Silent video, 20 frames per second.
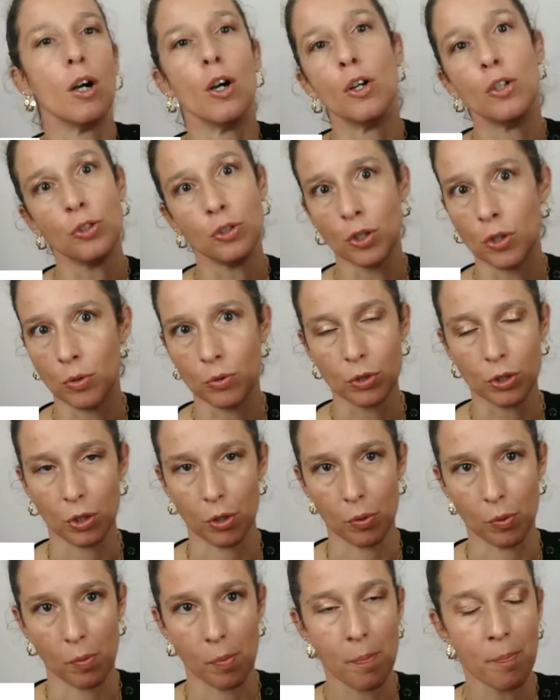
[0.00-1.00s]
a
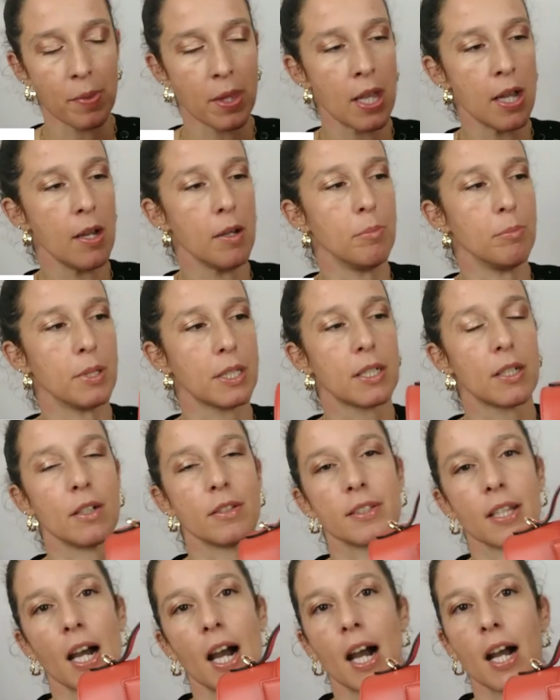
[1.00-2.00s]
no-go,
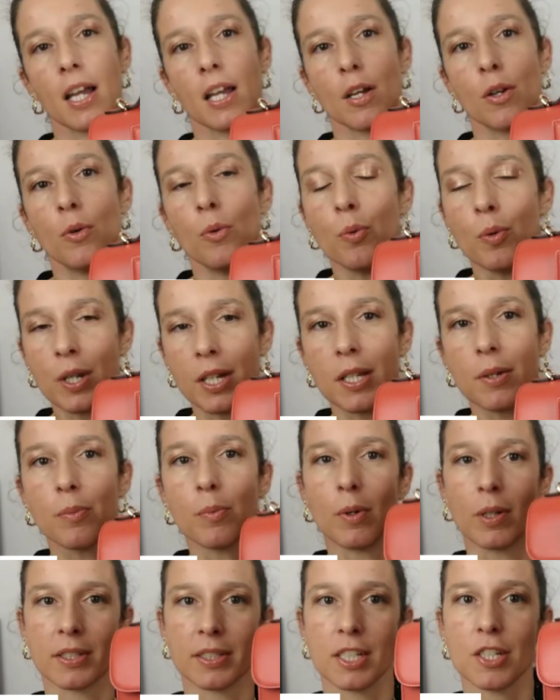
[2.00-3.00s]
because I really
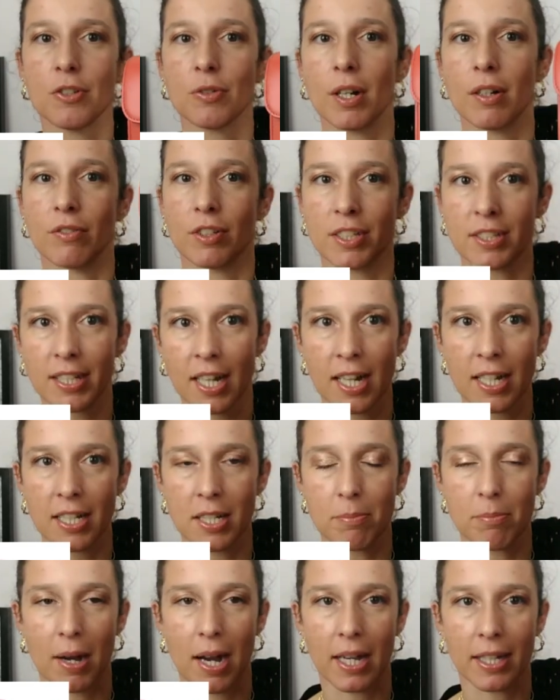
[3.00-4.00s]
wanted to have a
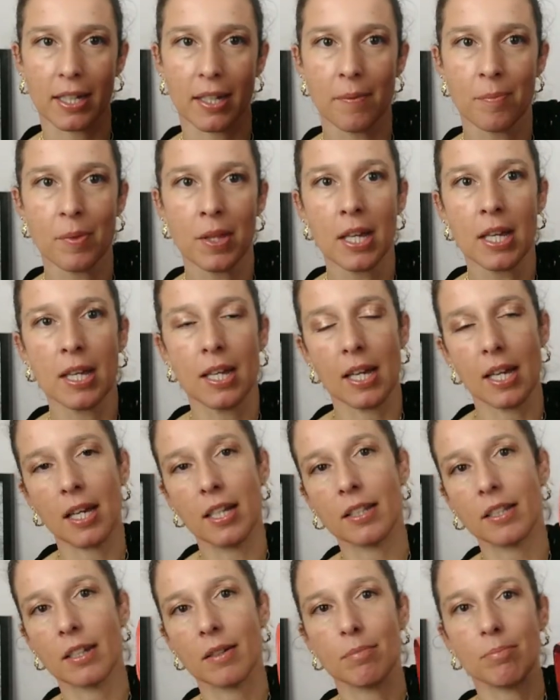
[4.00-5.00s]
tiny bag,
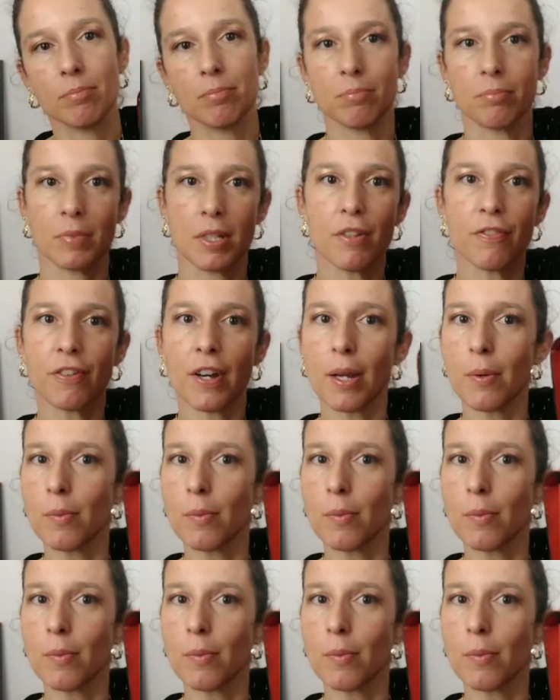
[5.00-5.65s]
and if